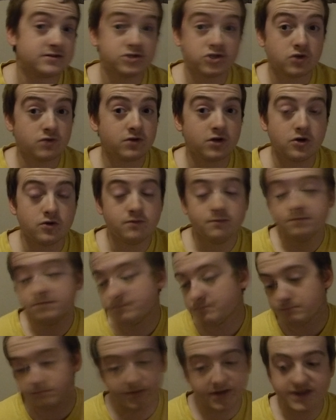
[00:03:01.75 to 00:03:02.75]
don't know,
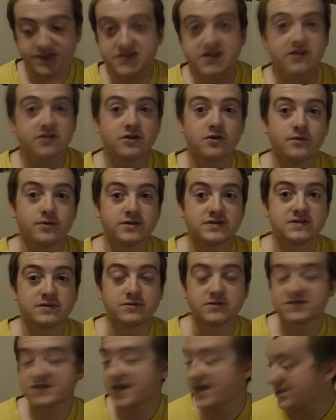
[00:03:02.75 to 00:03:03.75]
but it's going to go in
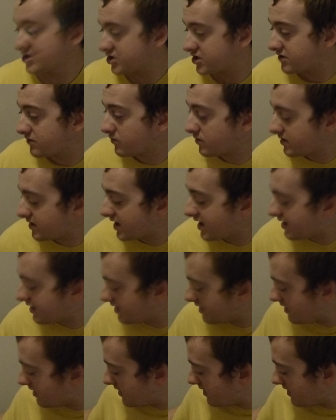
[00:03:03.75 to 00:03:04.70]
someone's cage here one day.